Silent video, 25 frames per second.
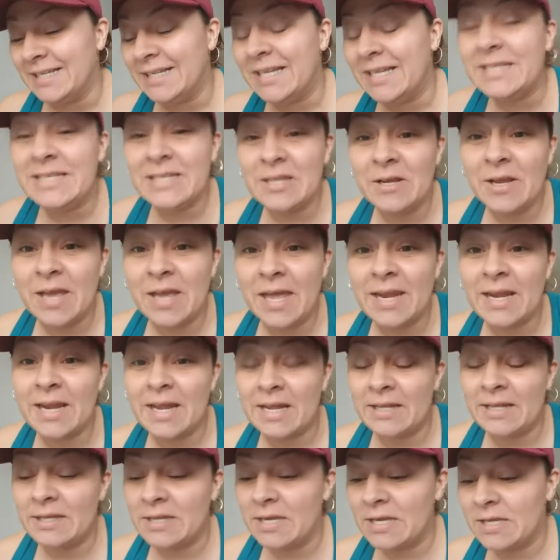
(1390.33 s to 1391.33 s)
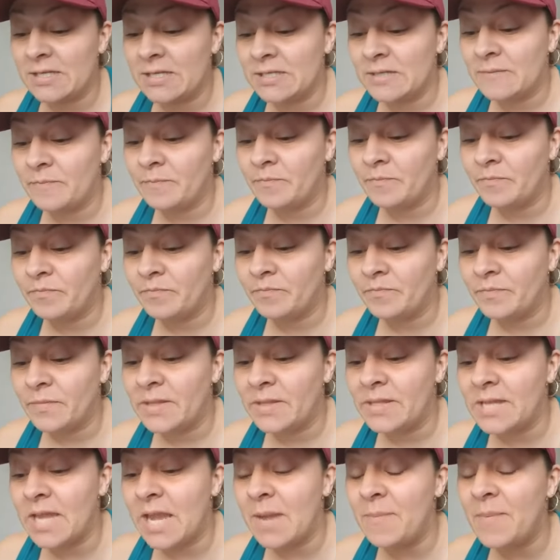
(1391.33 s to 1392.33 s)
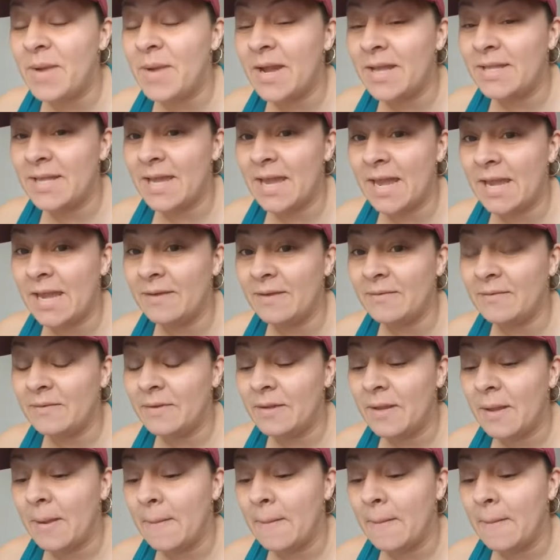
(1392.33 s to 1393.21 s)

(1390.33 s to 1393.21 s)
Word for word: Let's look at it like this. Day by day,